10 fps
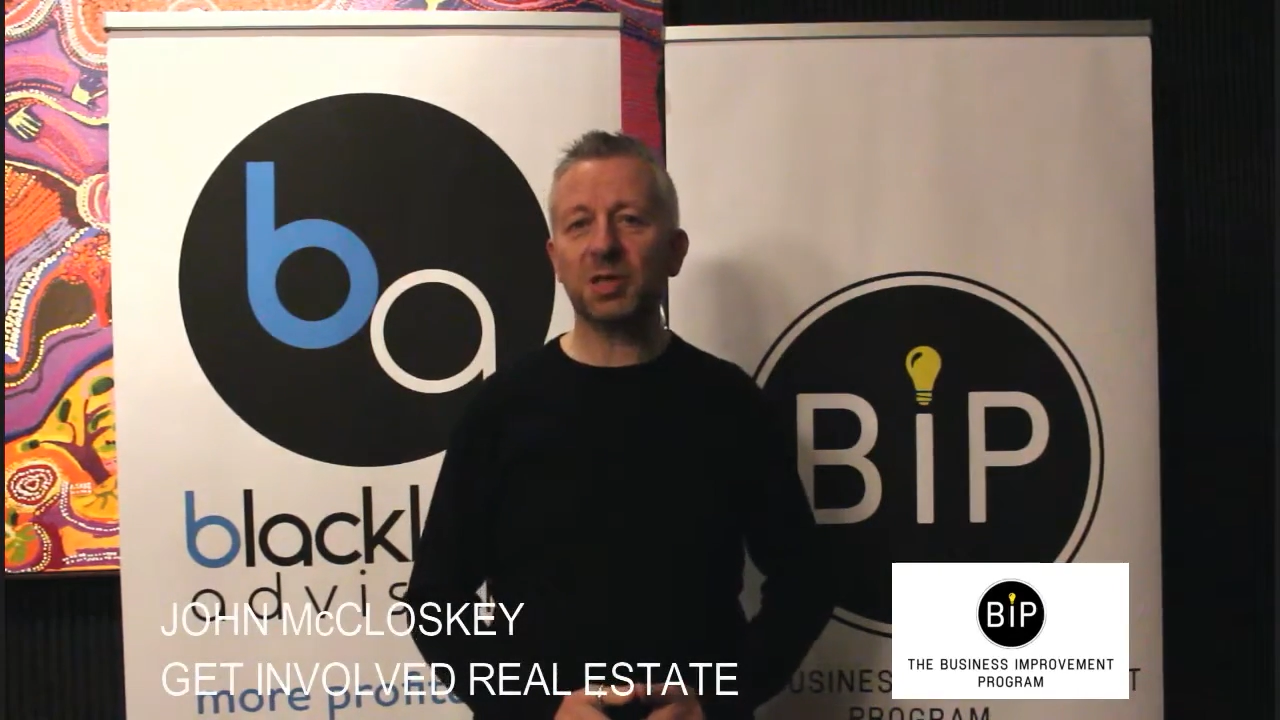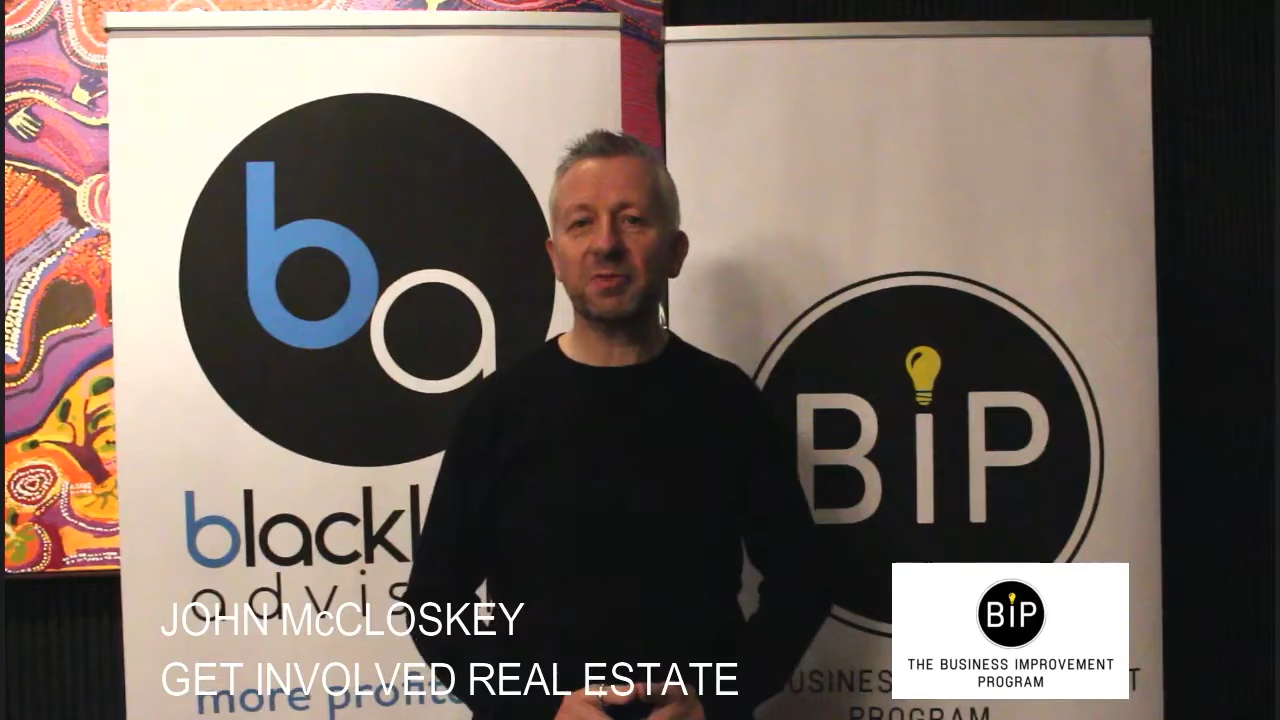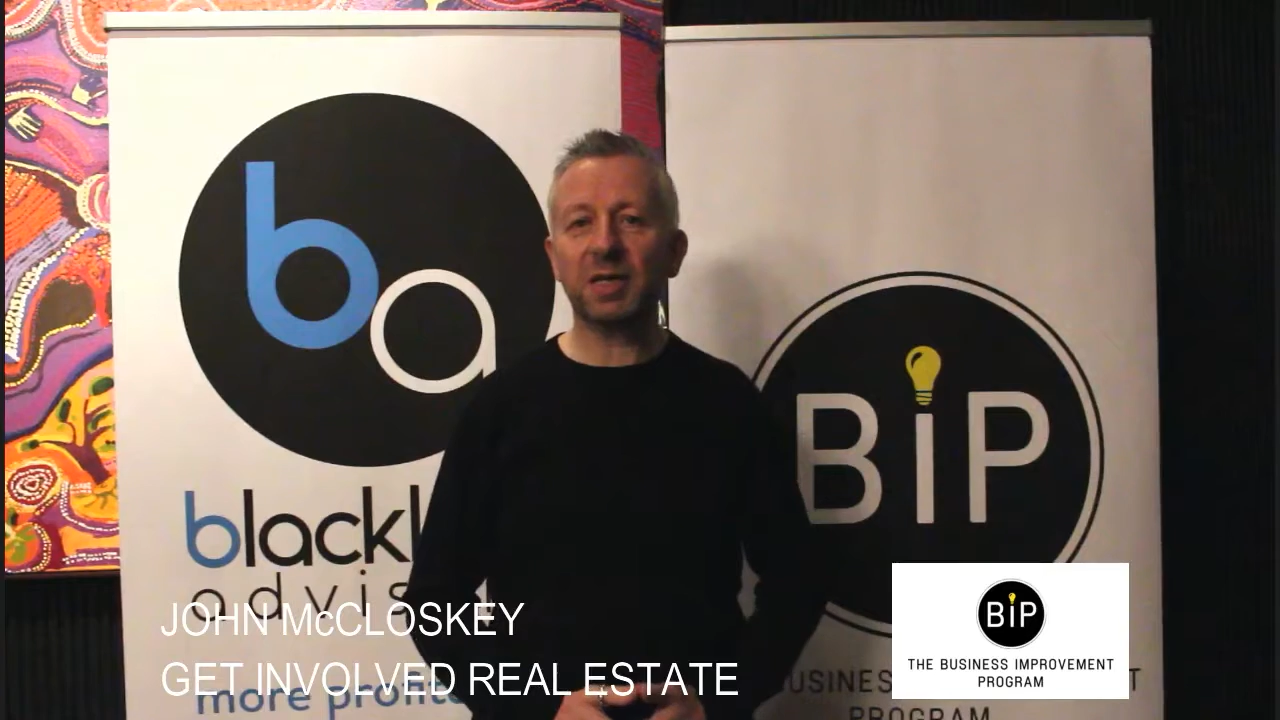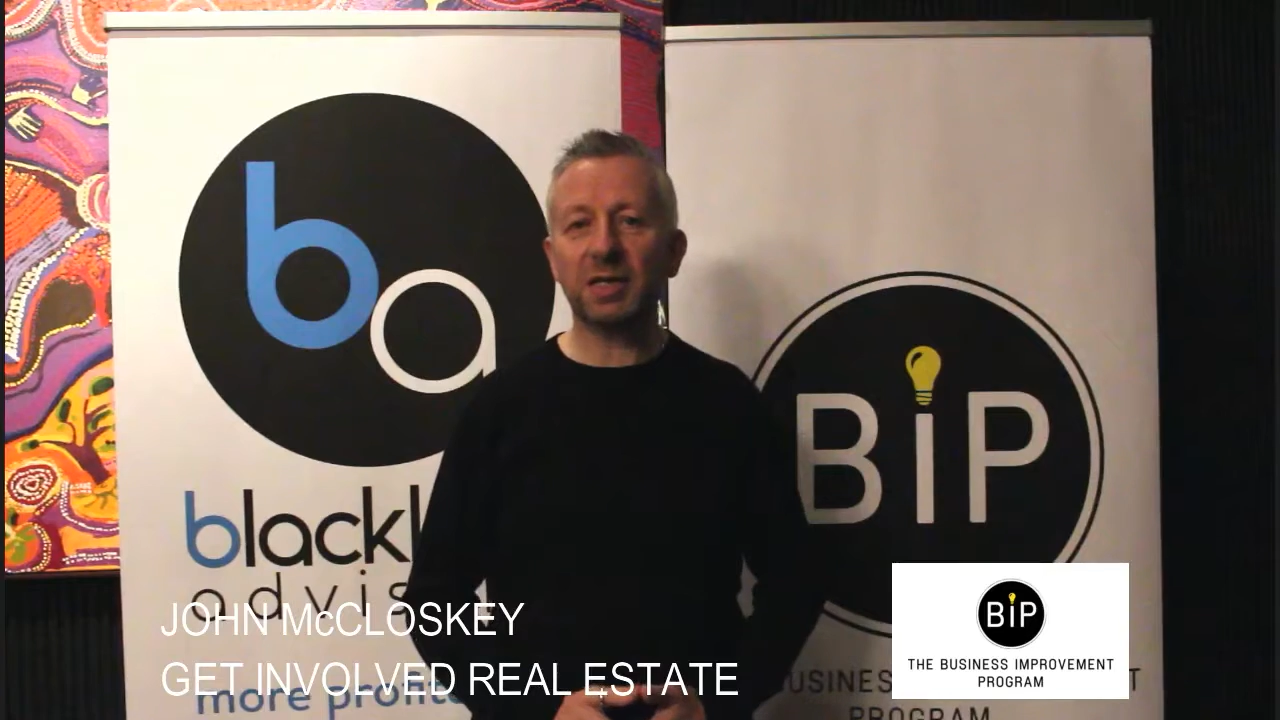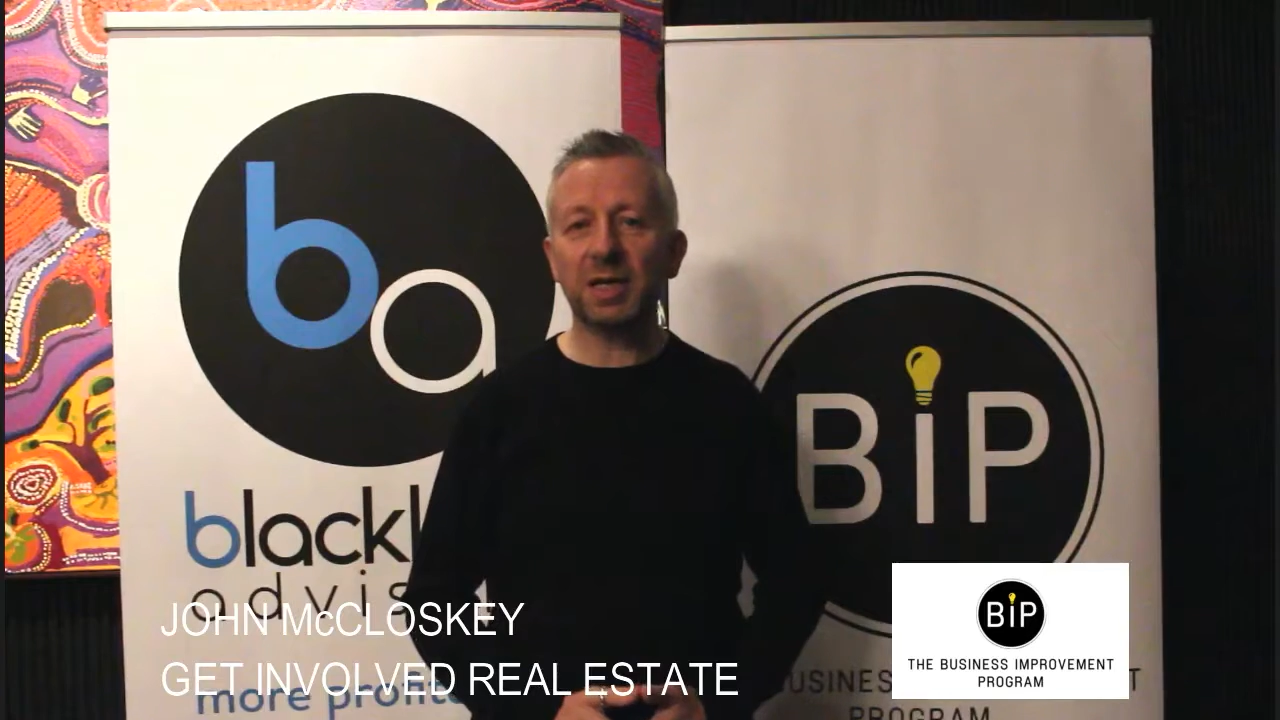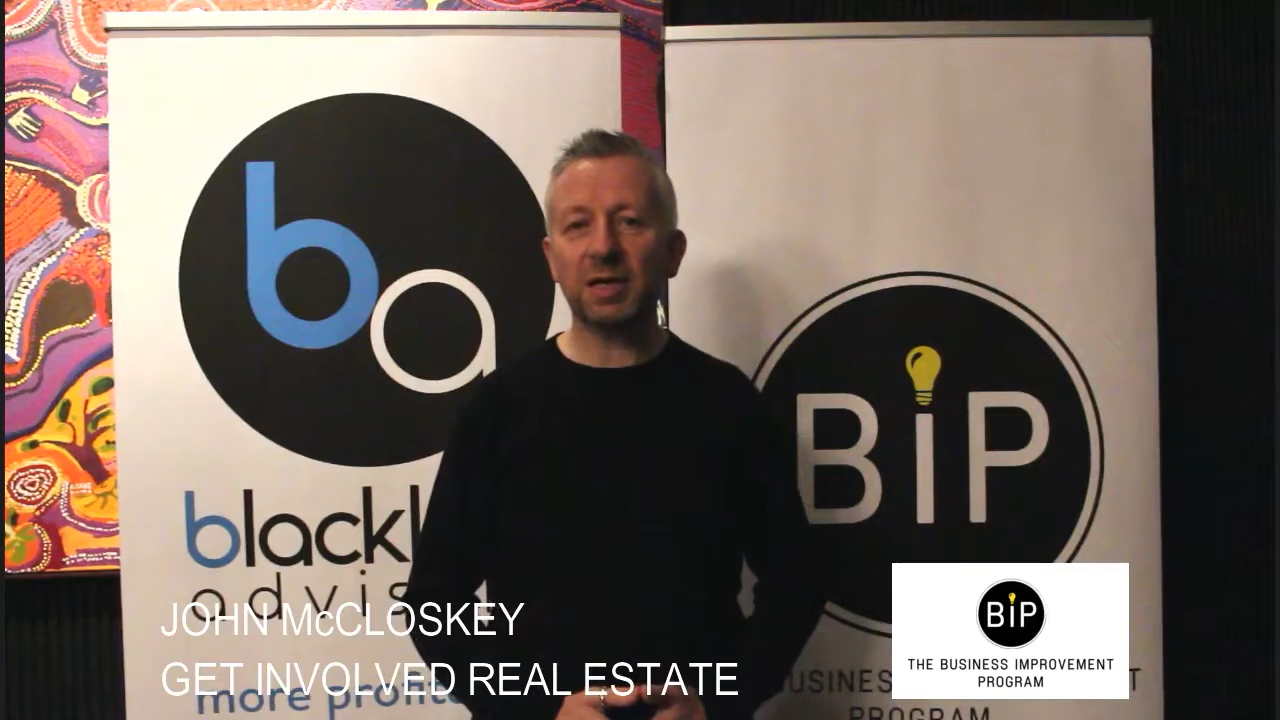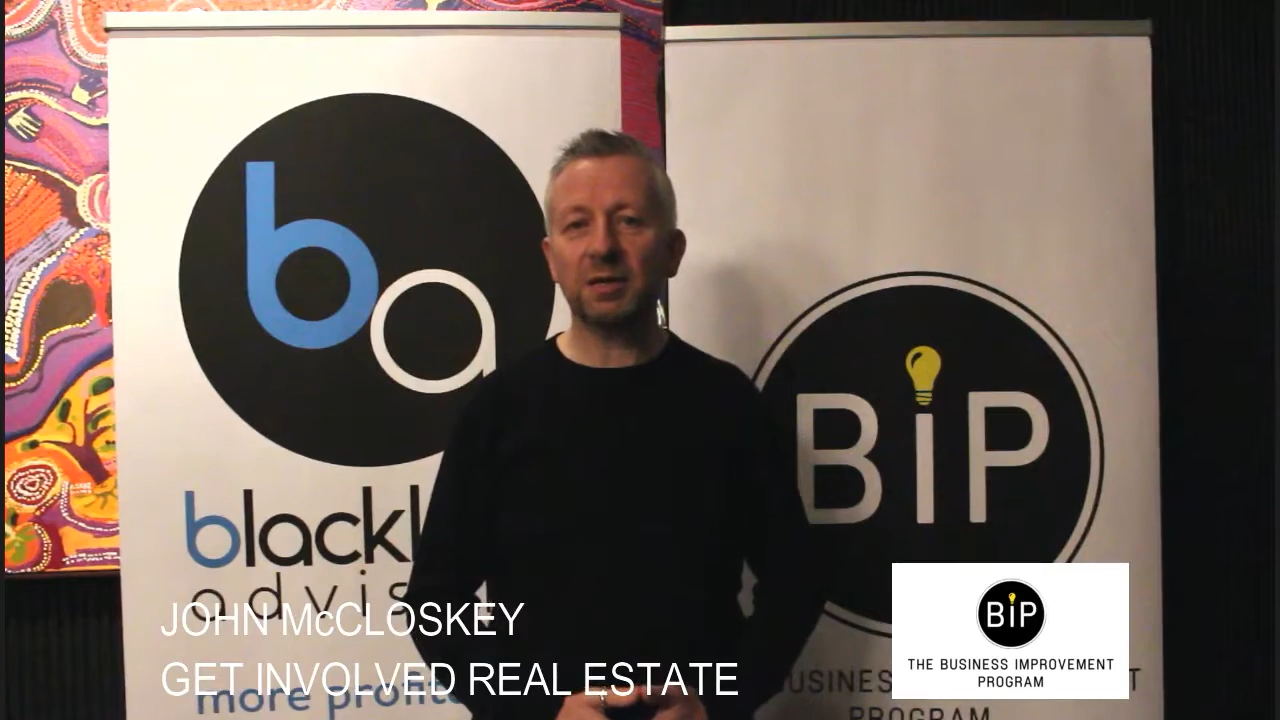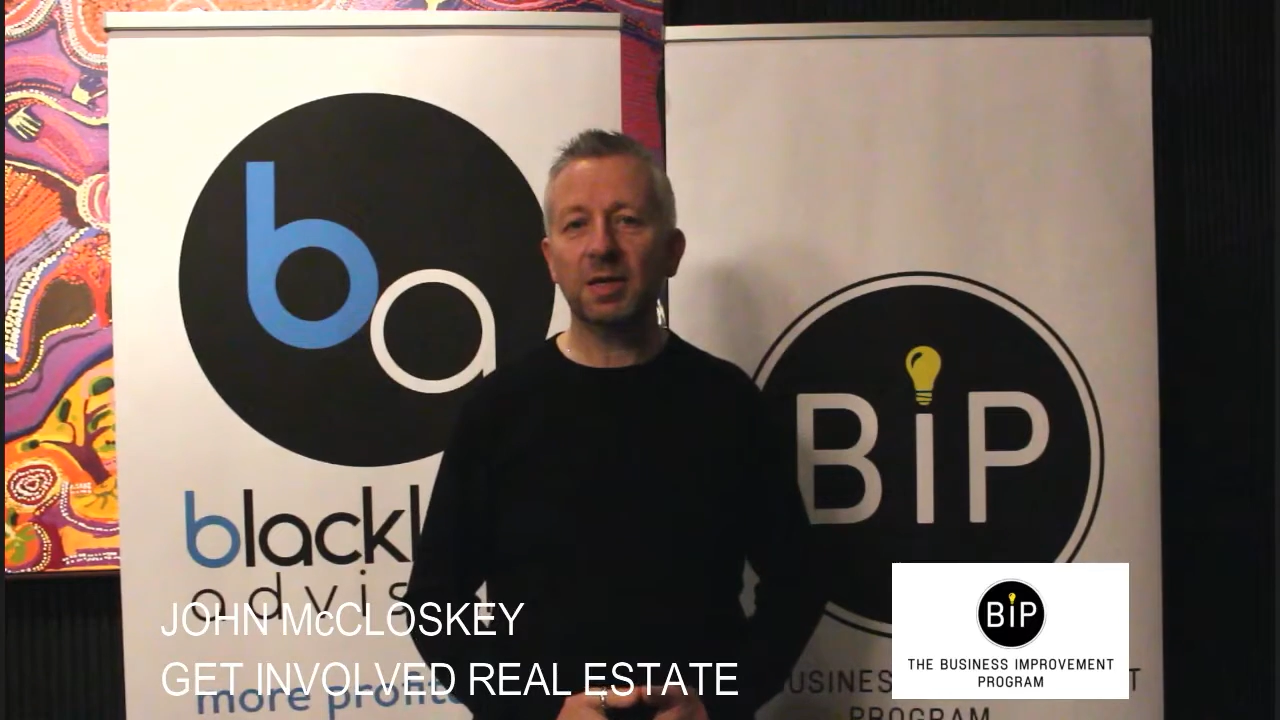at every uh,